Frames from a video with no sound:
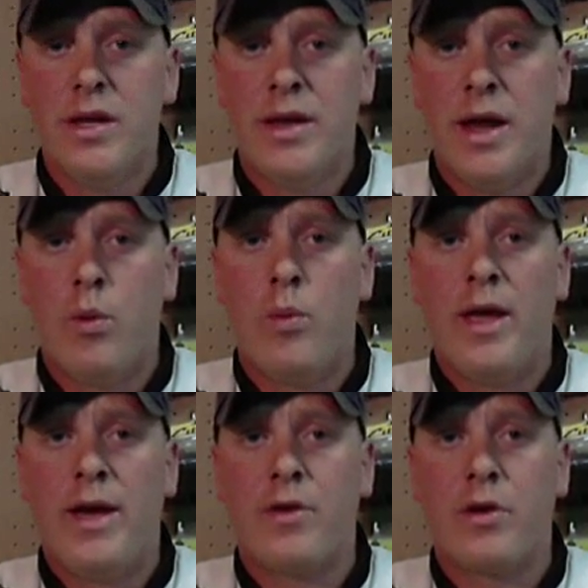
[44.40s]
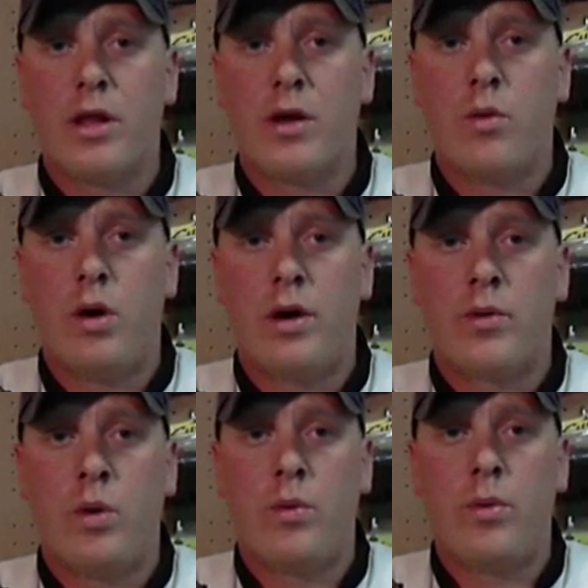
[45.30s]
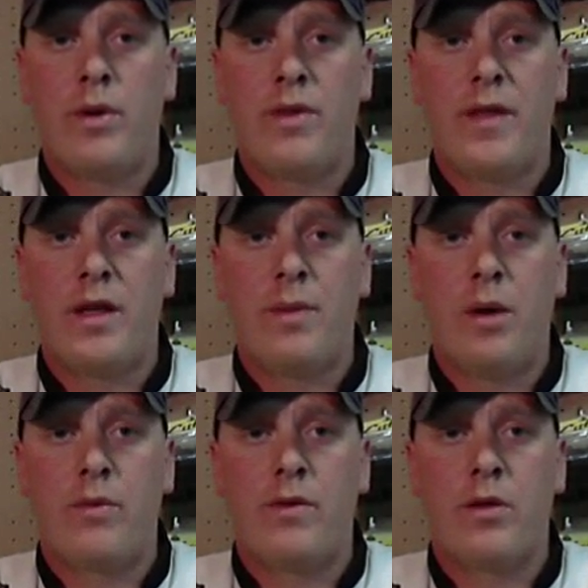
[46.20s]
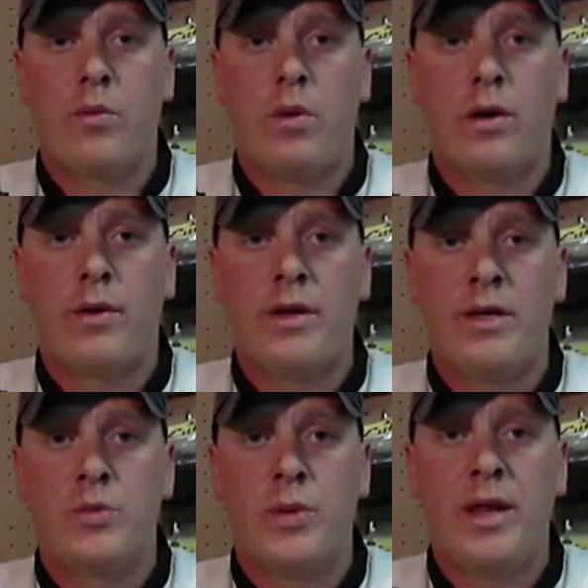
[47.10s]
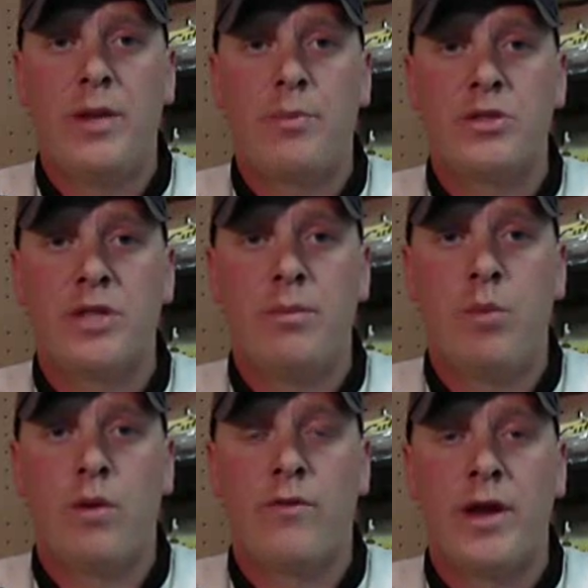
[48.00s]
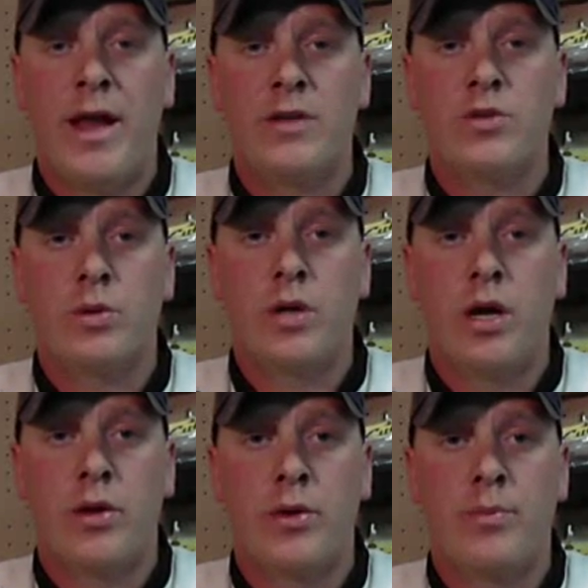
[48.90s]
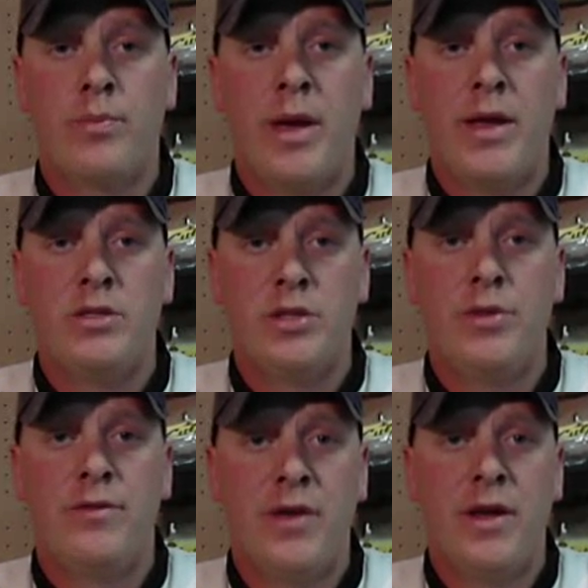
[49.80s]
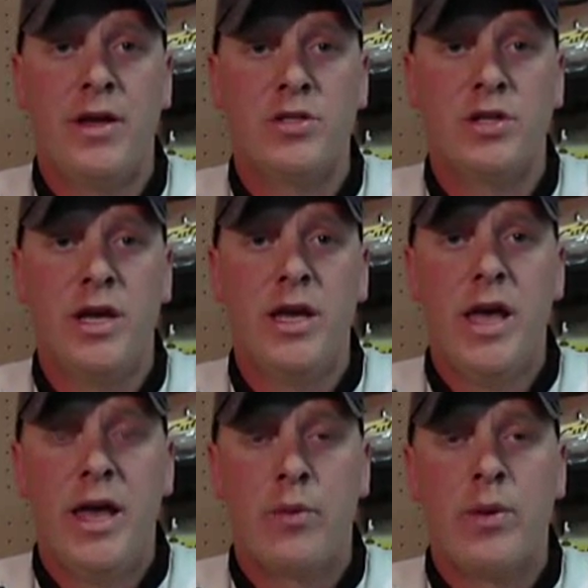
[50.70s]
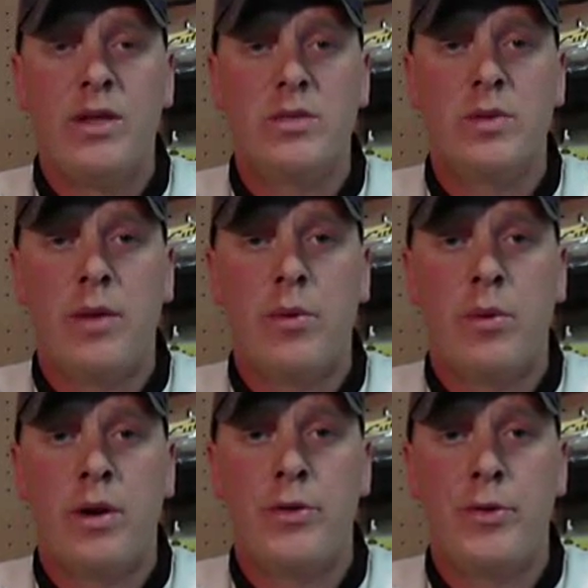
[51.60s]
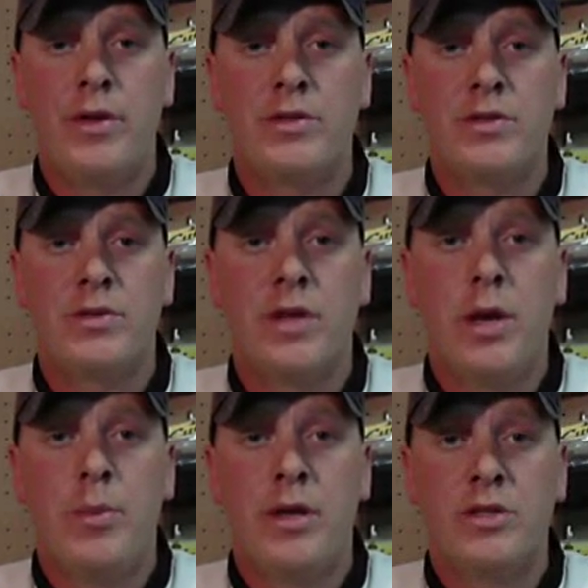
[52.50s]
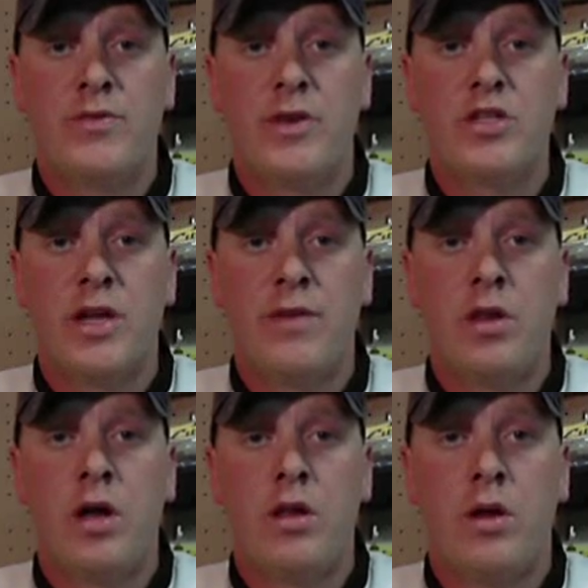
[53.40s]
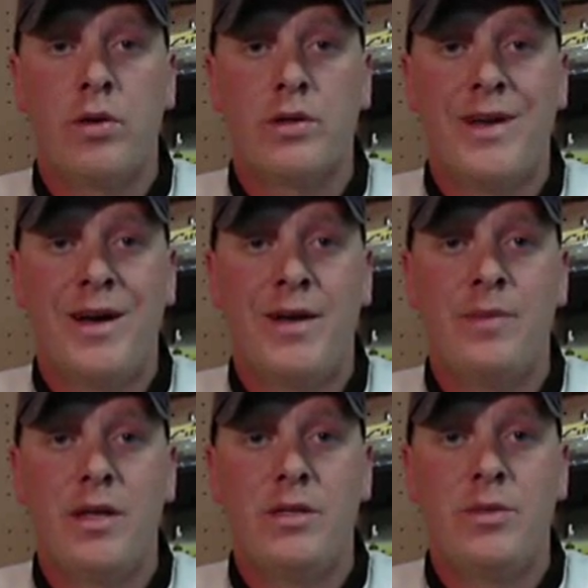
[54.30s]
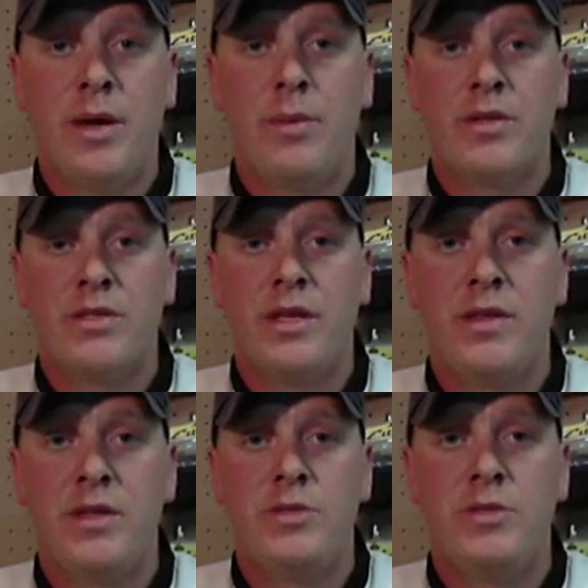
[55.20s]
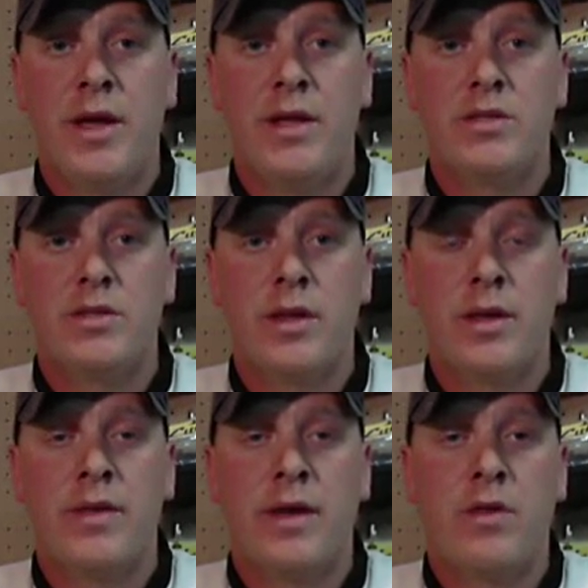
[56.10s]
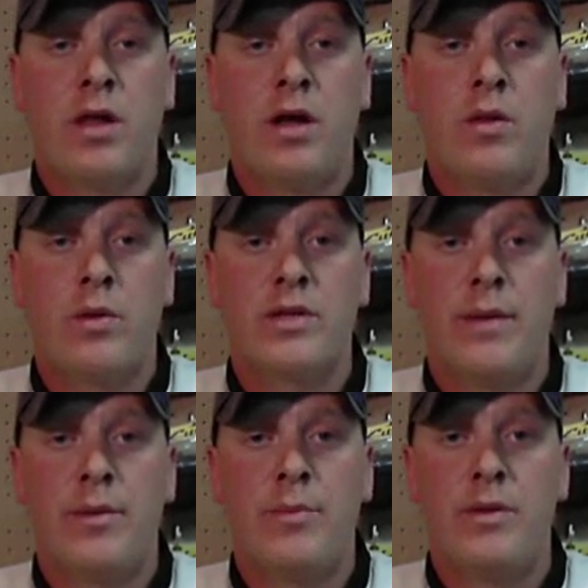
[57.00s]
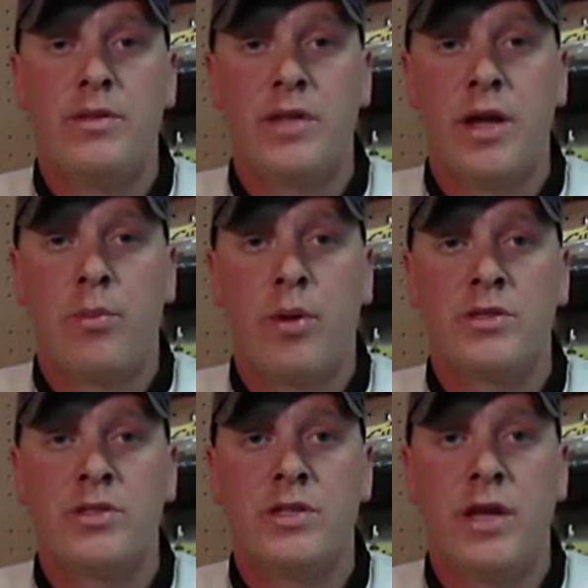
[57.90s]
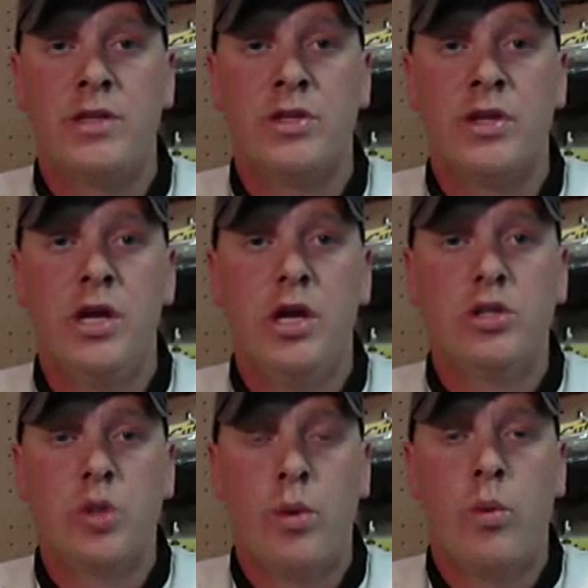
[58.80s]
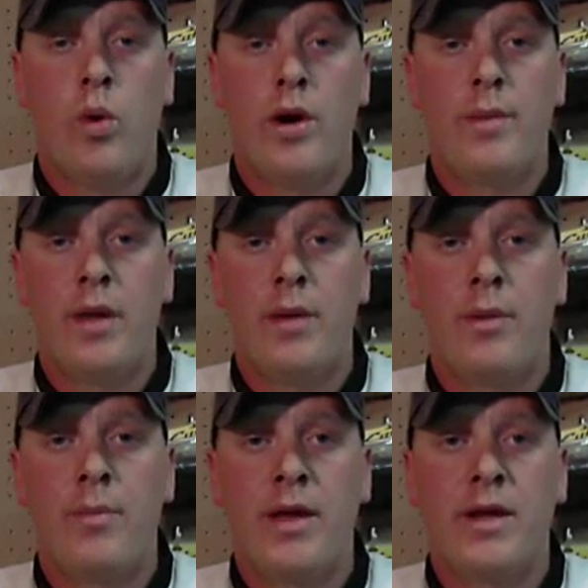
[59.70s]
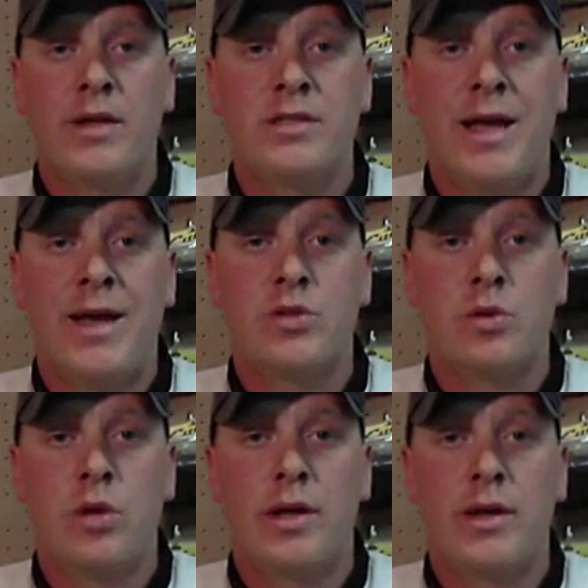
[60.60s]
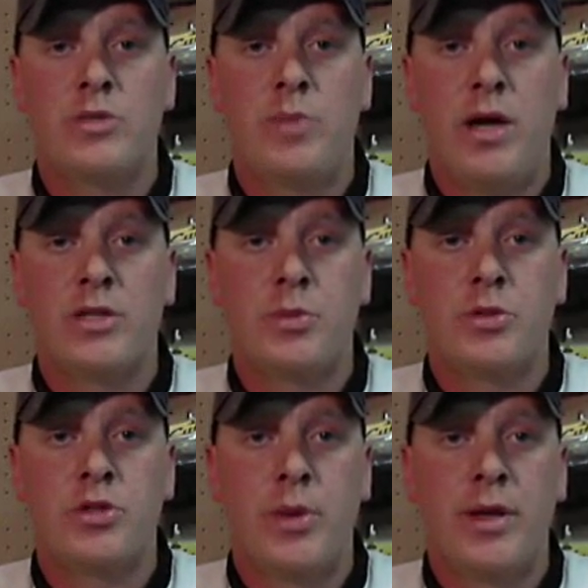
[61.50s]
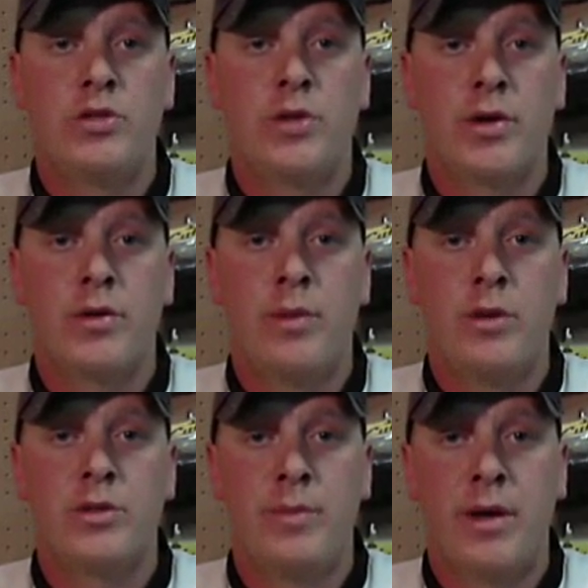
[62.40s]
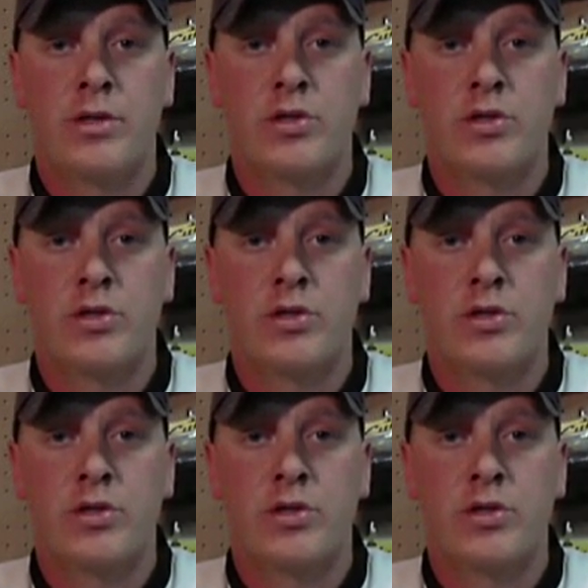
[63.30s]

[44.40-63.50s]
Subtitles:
Now, when we have our clear water, what we want to think about with clear water is we need to present more of a natural colored bait to the fish. And the reason that we want to do this is because the fish have a lot longer time to be able to see these baits. They have a lot longer time to see our presentation. So we want to be able to make it as natural looking as possible so we can trigger the most amount of